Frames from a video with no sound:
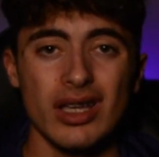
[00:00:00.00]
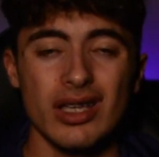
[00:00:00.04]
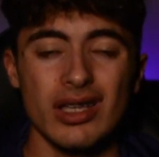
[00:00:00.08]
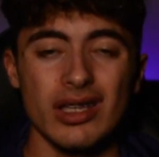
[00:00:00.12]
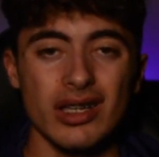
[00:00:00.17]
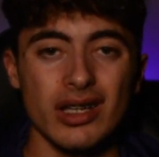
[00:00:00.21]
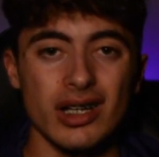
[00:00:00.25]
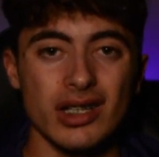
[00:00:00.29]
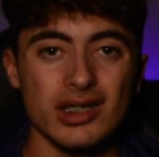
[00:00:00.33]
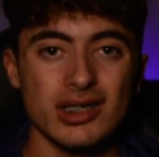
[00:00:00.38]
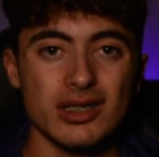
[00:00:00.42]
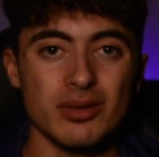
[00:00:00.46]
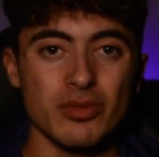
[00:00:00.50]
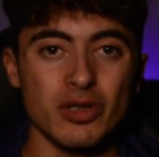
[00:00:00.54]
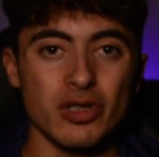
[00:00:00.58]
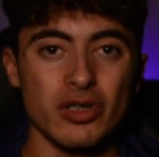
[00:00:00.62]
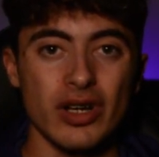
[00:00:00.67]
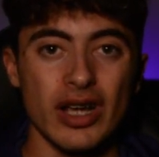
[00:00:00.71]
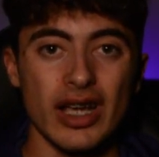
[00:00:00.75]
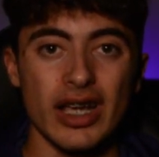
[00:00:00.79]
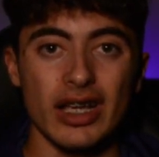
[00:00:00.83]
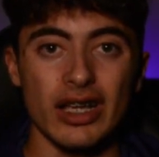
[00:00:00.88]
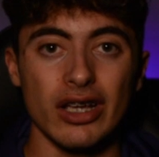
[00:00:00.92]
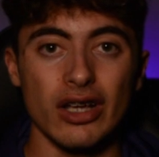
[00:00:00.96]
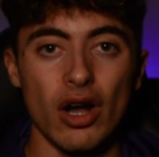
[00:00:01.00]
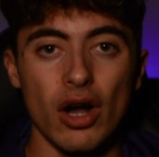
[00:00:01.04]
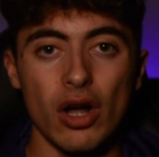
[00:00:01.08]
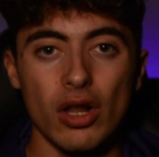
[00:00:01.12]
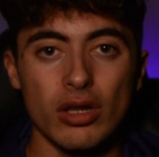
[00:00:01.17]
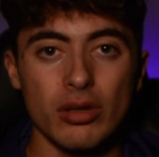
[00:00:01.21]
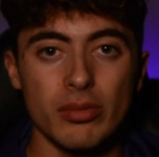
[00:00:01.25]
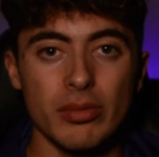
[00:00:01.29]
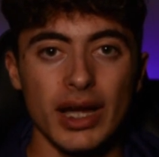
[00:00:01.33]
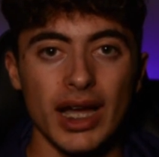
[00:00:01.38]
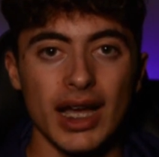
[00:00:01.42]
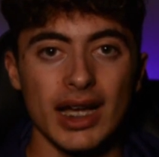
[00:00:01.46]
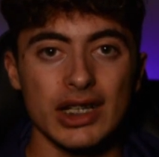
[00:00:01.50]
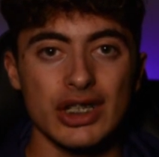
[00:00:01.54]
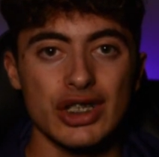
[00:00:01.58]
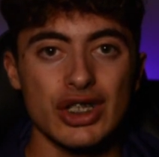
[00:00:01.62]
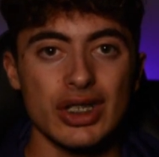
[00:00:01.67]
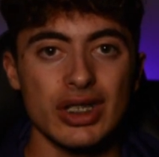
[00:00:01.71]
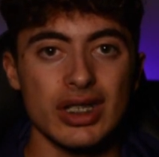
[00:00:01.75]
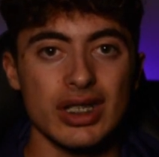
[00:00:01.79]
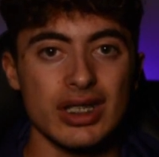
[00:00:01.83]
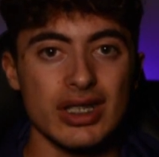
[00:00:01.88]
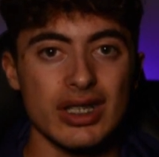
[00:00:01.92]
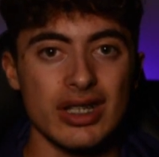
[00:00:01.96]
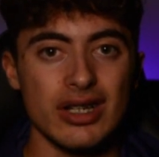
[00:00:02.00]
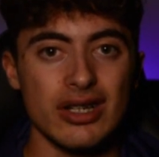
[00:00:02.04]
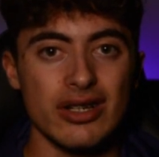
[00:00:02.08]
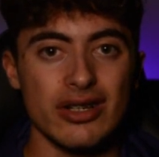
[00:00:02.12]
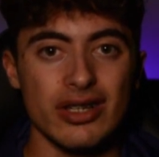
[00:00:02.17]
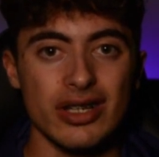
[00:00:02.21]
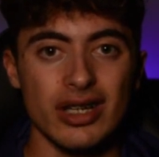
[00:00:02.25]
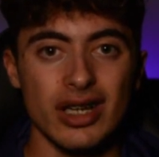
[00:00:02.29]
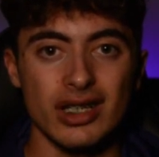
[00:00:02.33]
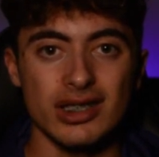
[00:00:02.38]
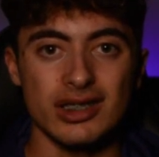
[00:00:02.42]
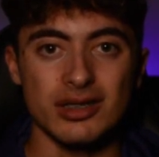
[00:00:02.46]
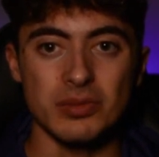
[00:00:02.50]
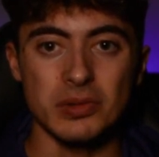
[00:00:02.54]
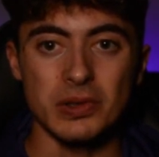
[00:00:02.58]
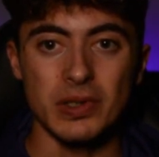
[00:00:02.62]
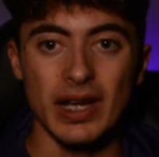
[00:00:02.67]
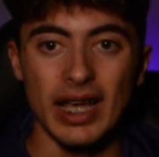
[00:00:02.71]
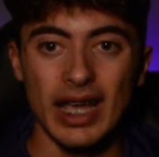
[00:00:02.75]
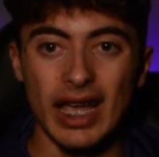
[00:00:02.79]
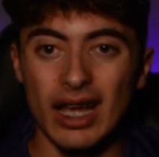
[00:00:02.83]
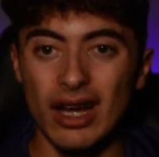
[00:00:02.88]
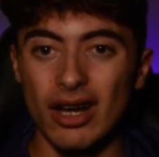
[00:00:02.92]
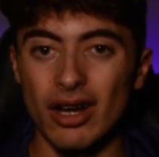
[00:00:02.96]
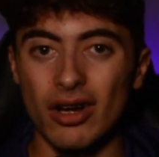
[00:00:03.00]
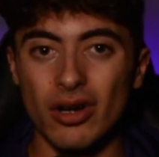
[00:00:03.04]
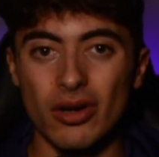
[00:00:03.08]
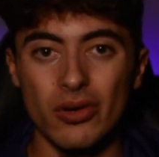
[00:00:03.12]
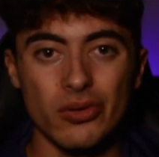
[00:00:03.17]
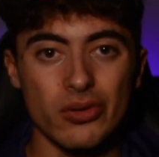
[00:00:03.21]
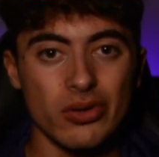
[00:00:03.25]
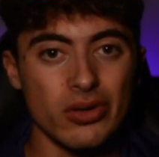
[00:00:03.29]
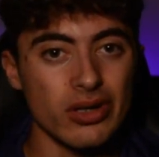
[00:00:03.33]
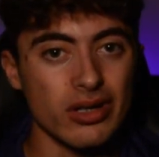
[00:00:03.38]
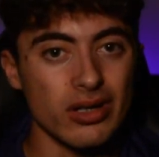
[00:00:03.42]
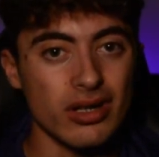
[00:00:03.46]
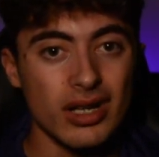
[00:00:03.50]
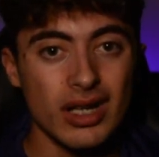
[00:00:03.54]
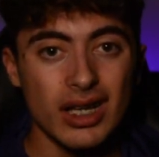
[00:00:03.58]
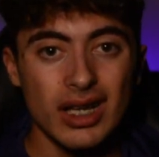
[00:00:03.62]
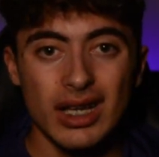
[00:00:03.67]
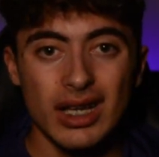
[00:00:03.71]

You got some great Gollum action in here. You got some great Aragorn.